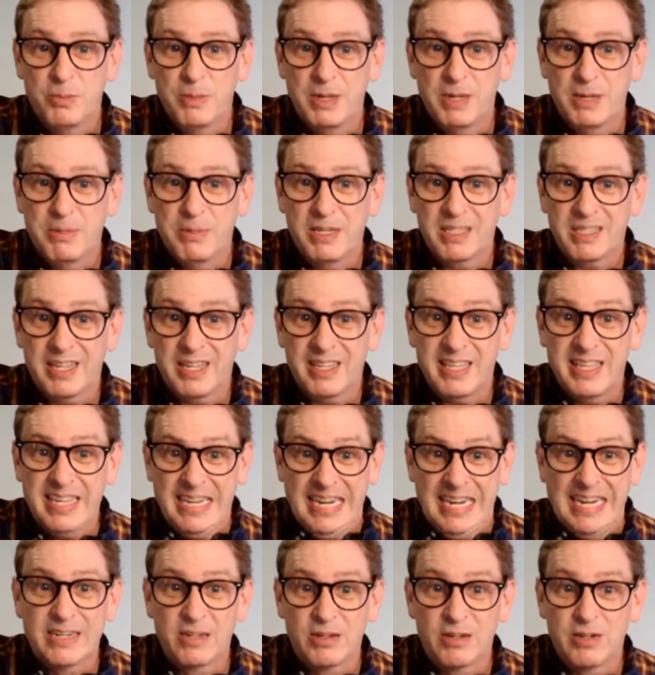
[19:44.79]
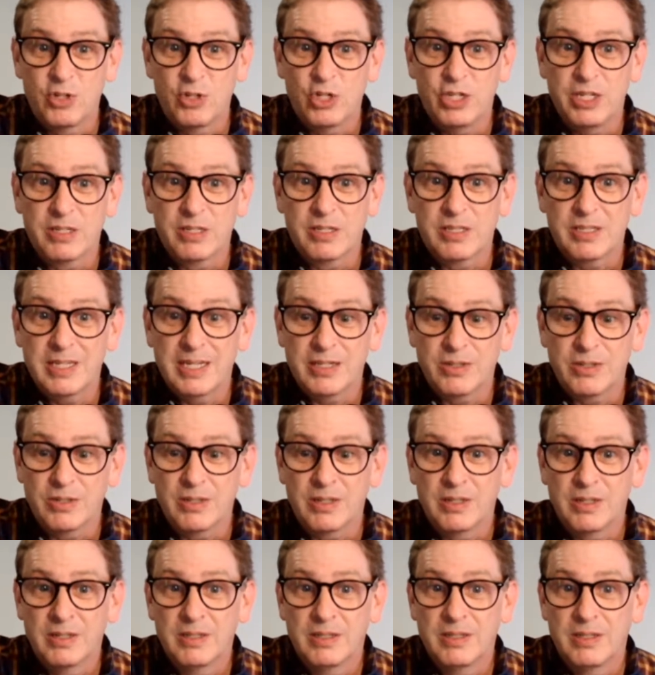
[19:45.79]
Maybe it's like the energy
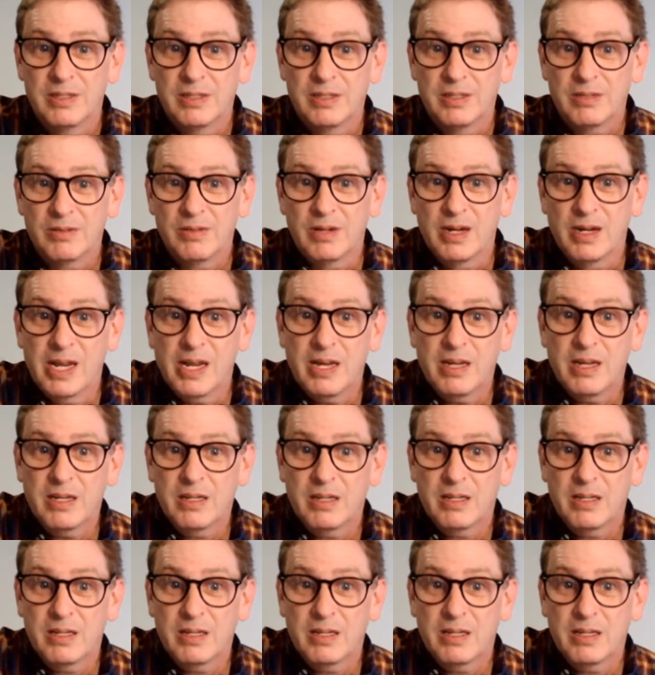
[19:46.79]
center, right?